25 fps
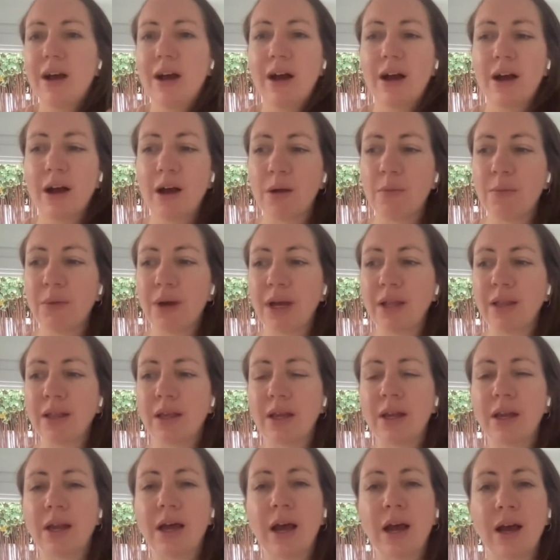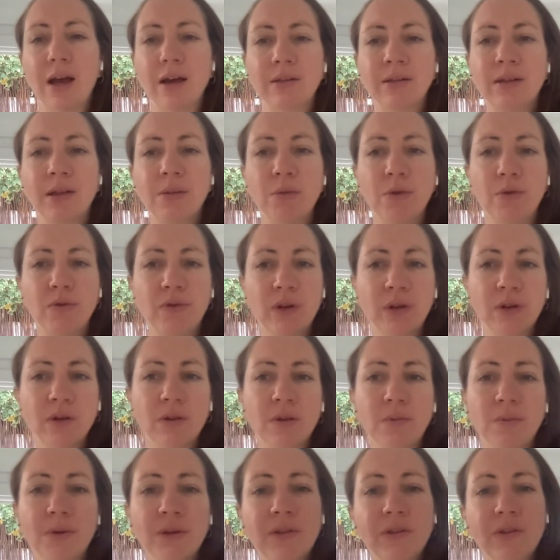And then as I moved into
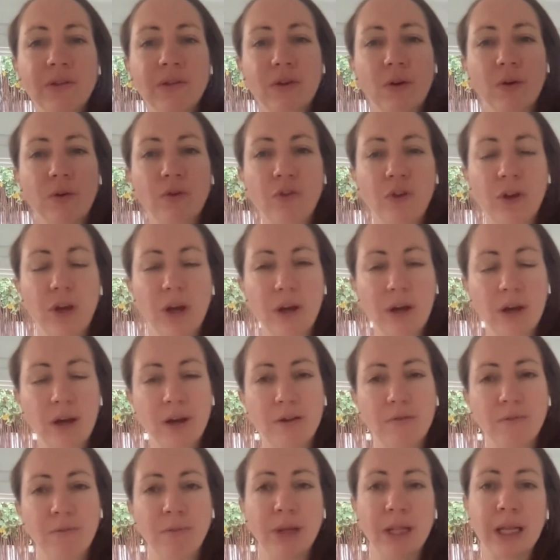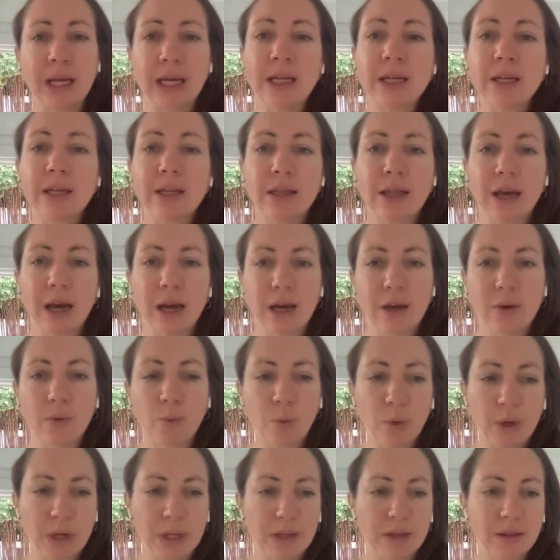the business coaching, I kind of blended that
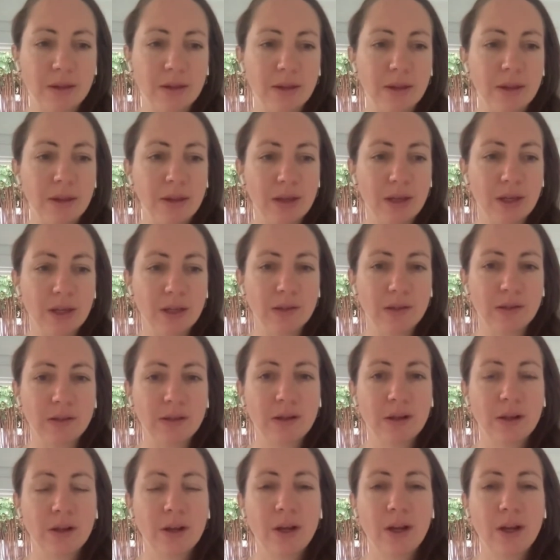with this